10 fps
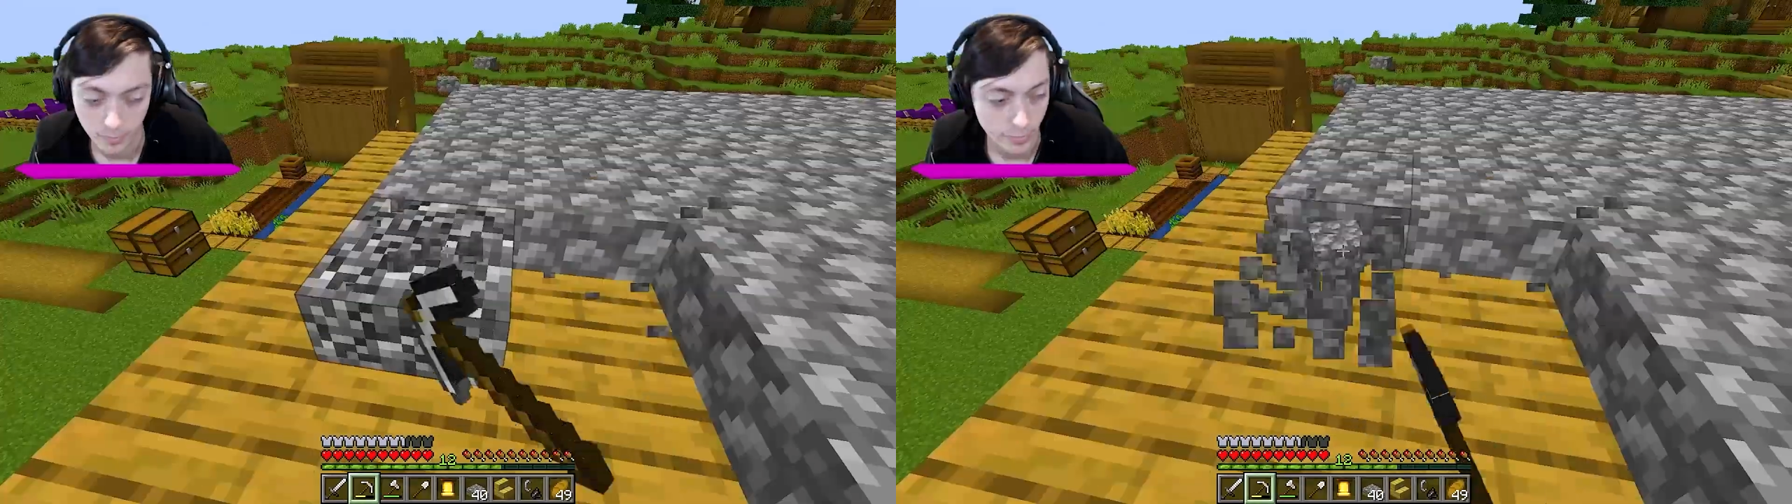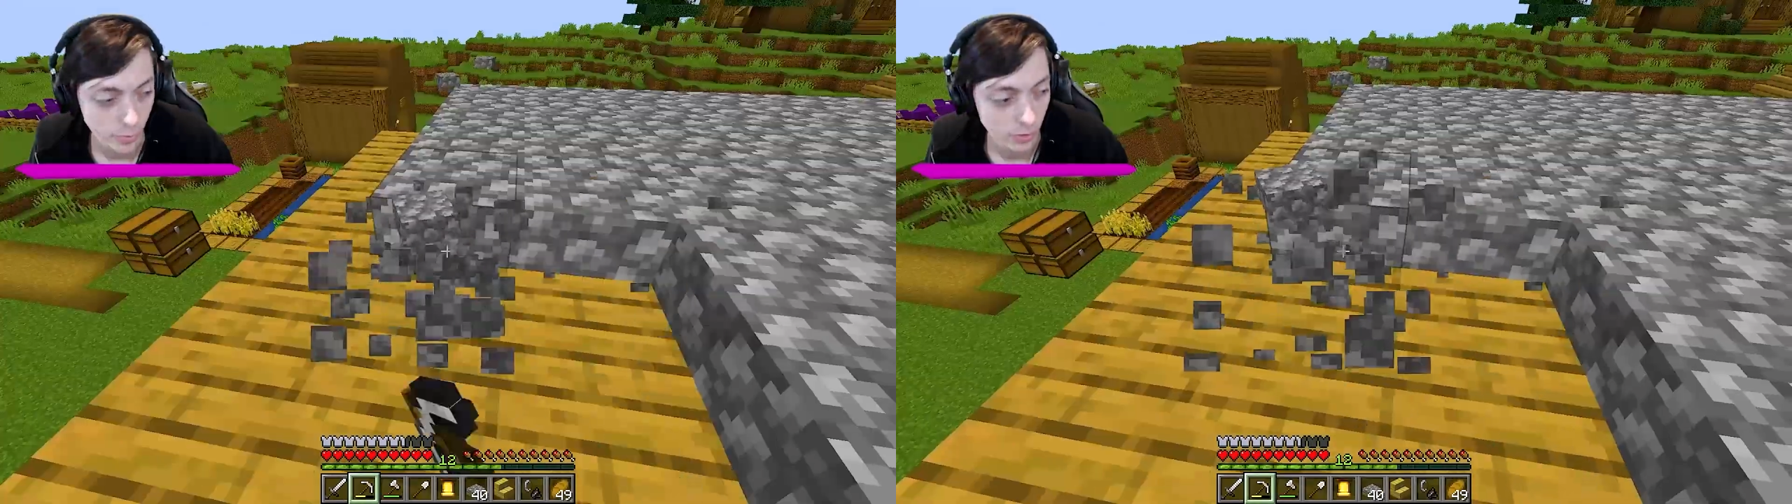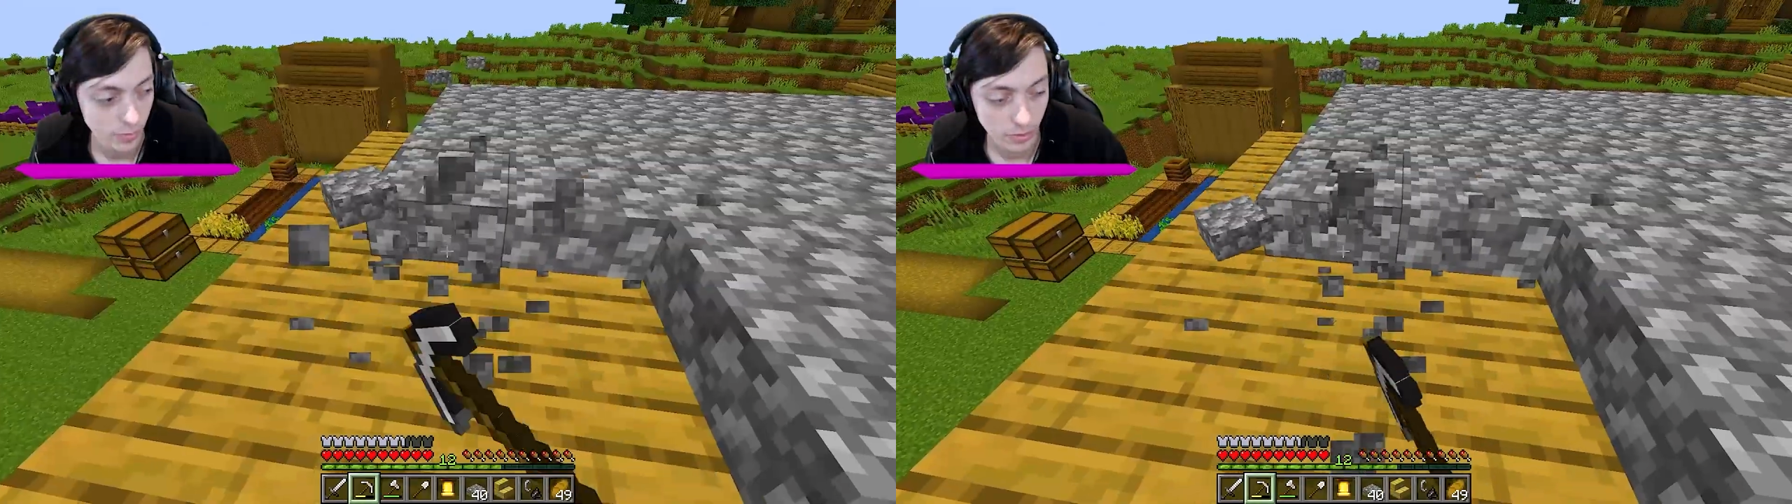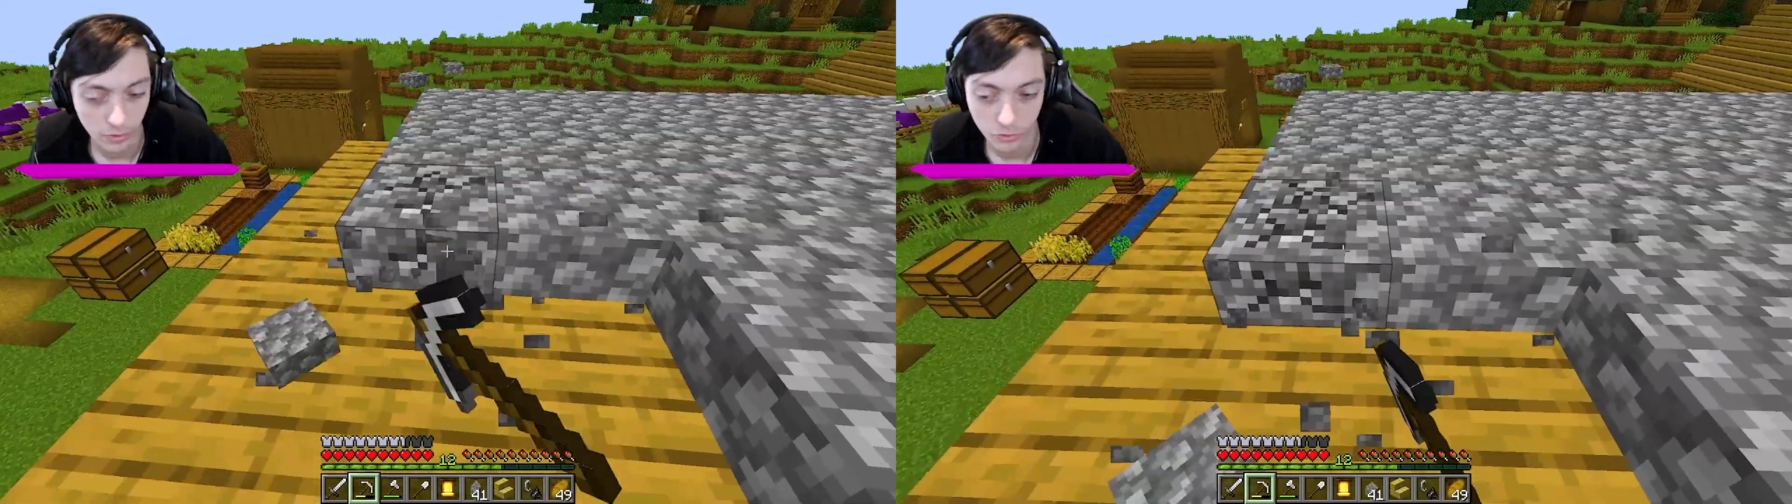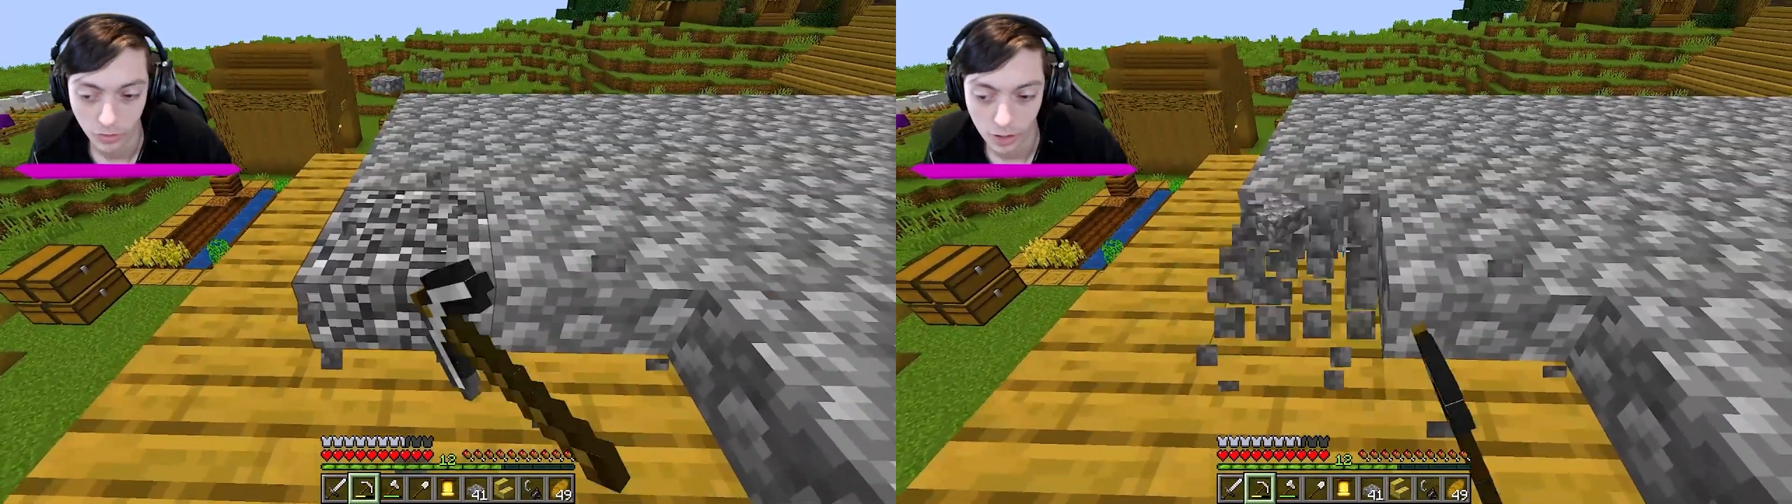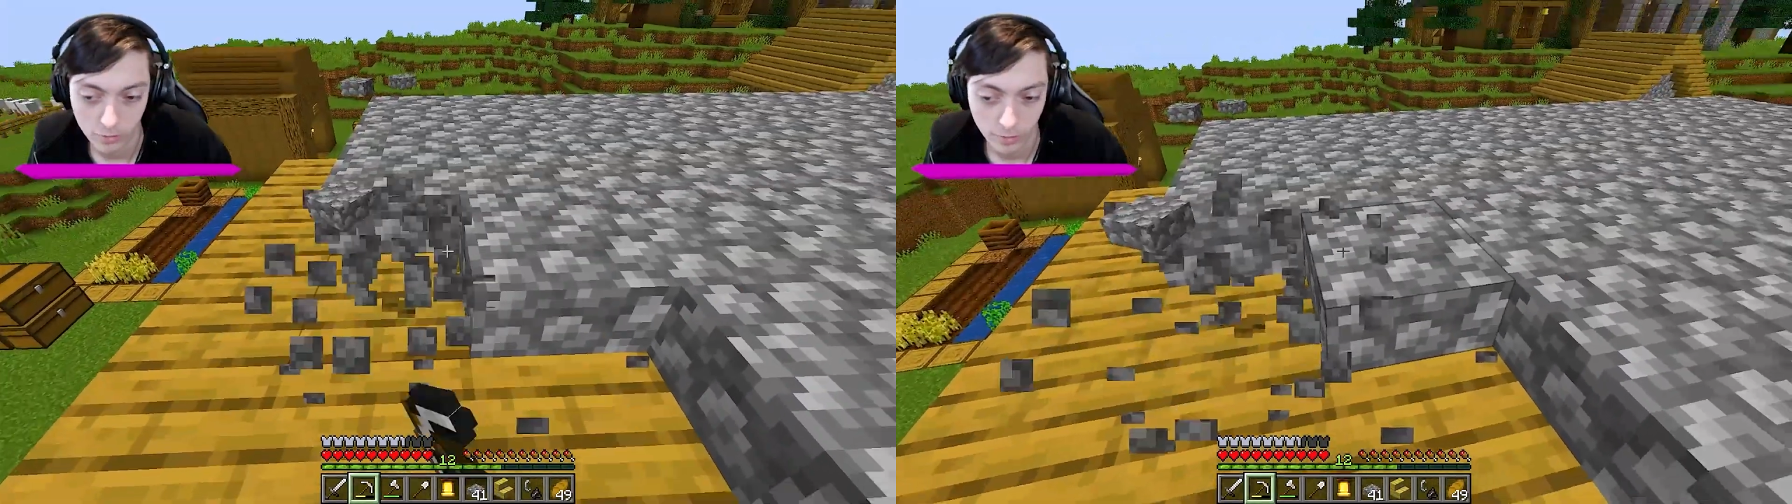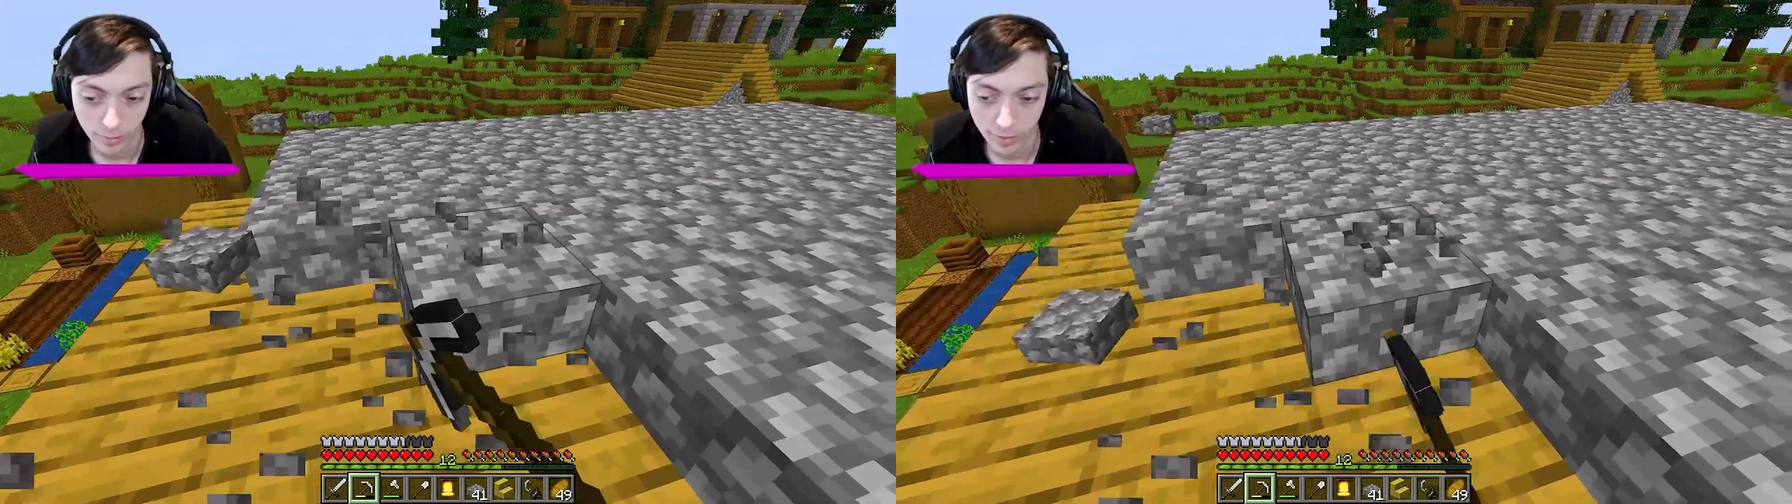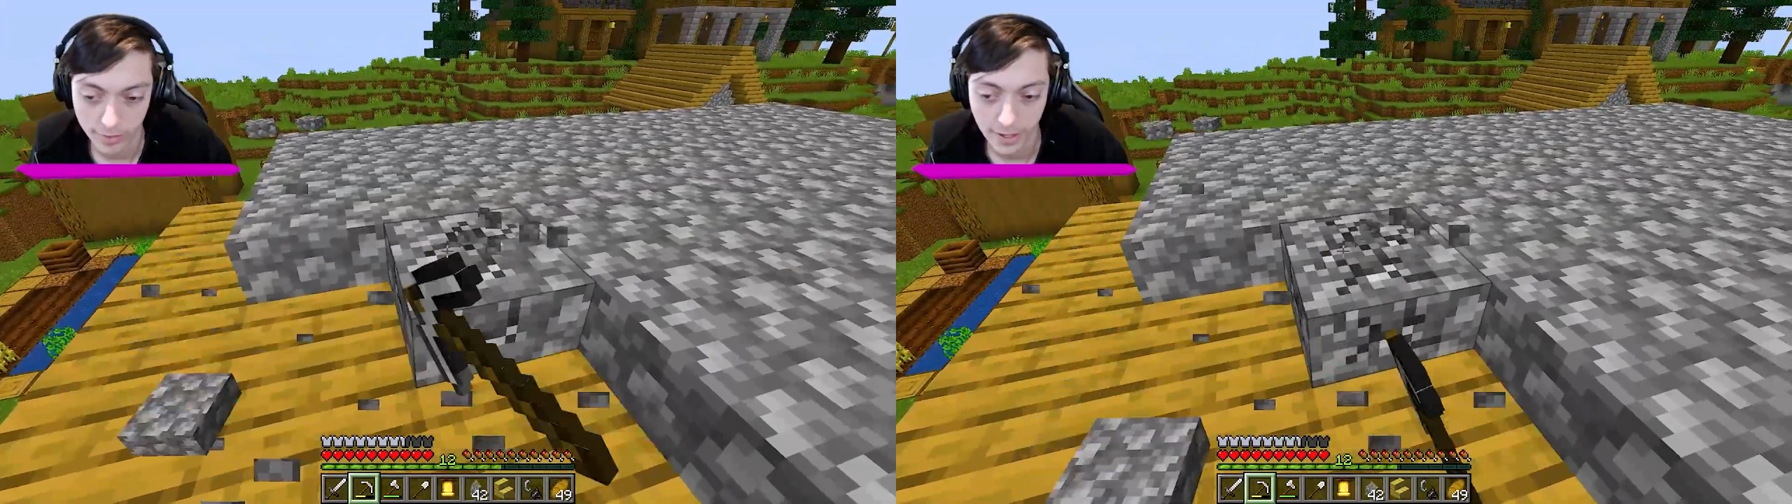purely because I
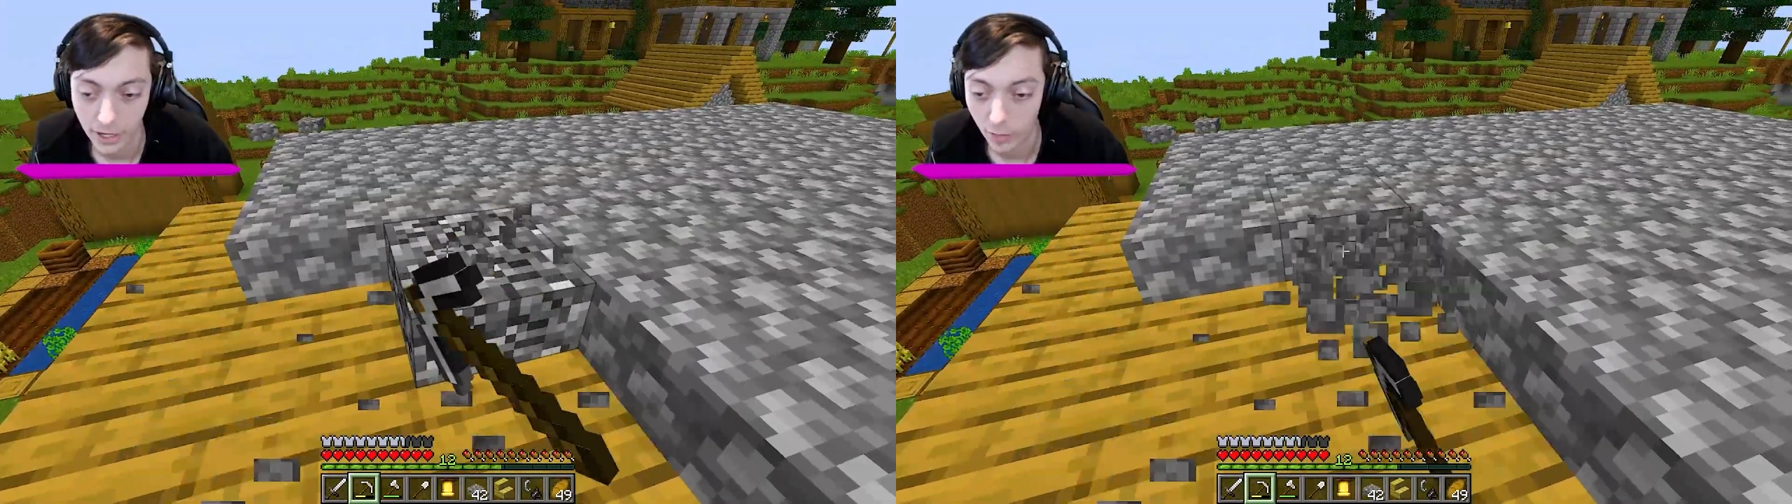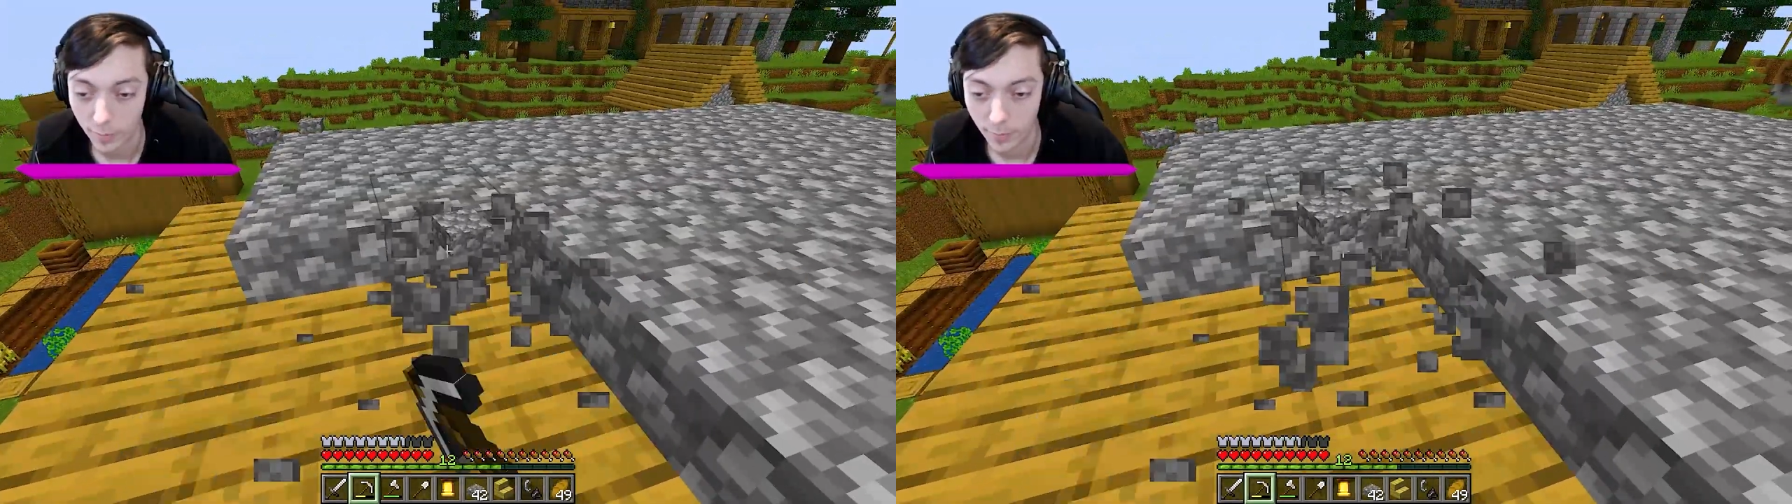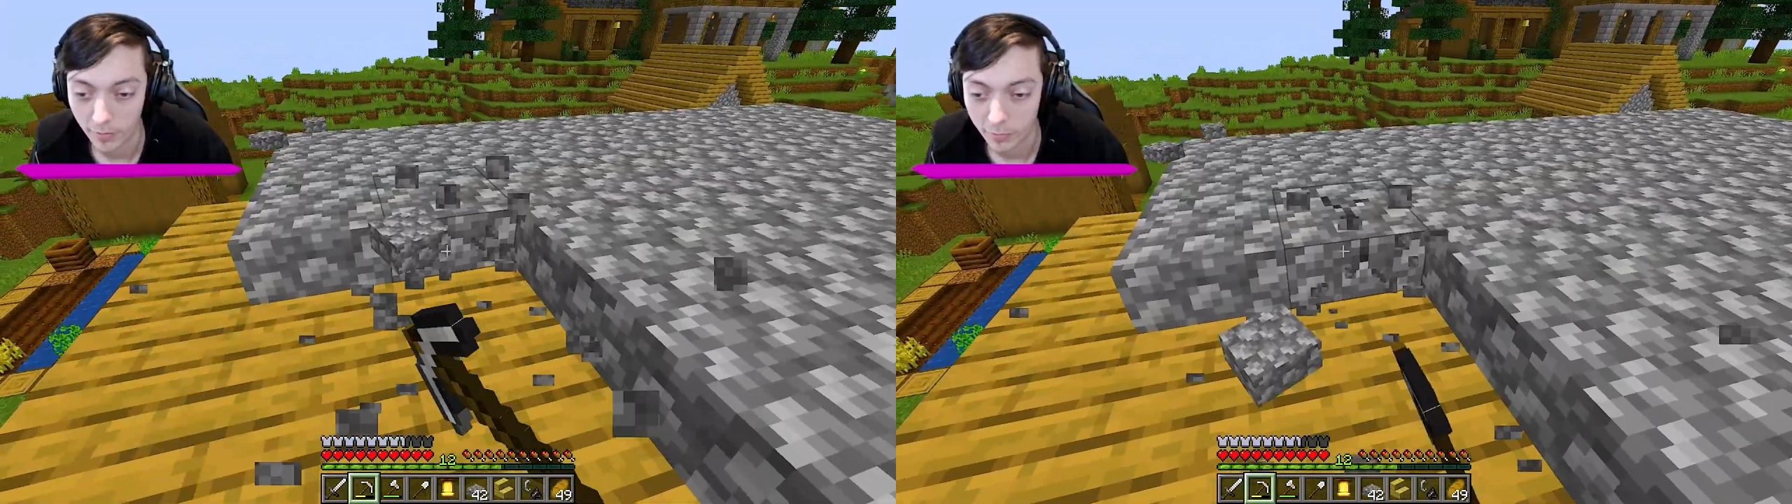really cannot be bothered,